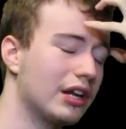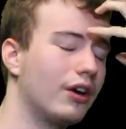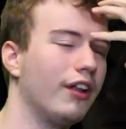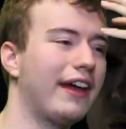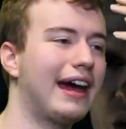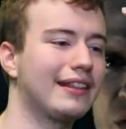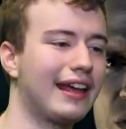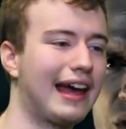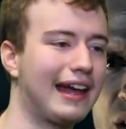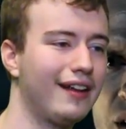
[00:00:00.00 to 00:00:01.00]
and all that,
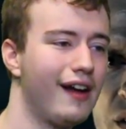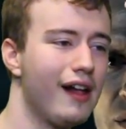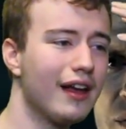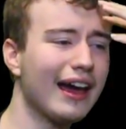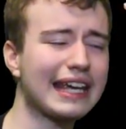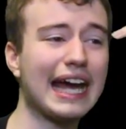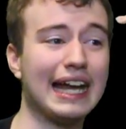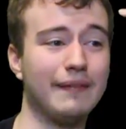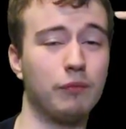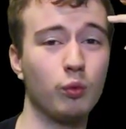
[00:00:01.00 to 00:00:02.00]
that,
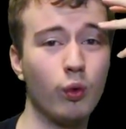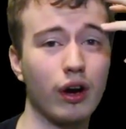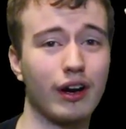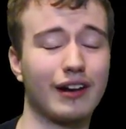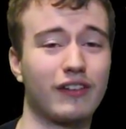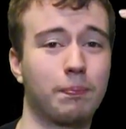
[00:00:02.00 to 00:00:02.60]
again, works,